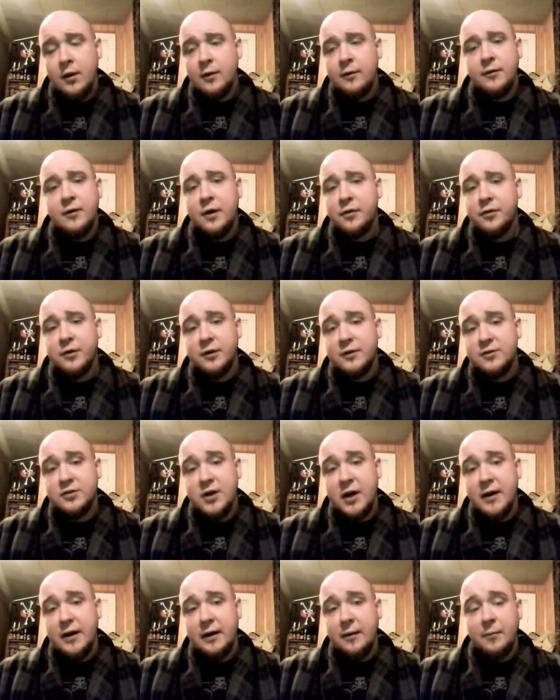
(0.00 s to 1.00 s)
Nothing
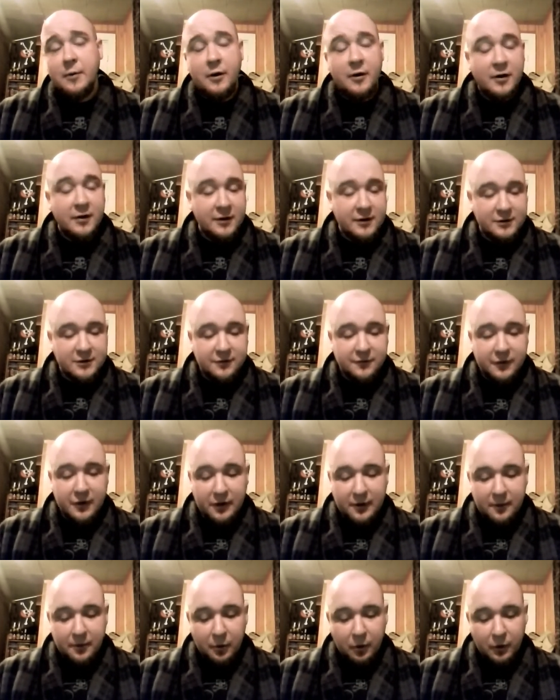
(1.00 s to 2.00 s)
exciting about it. It's a
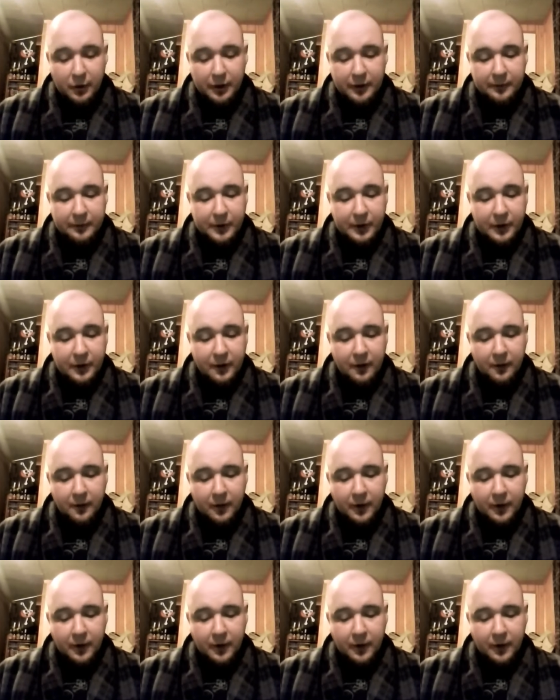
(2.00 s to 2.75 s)
very boring beer.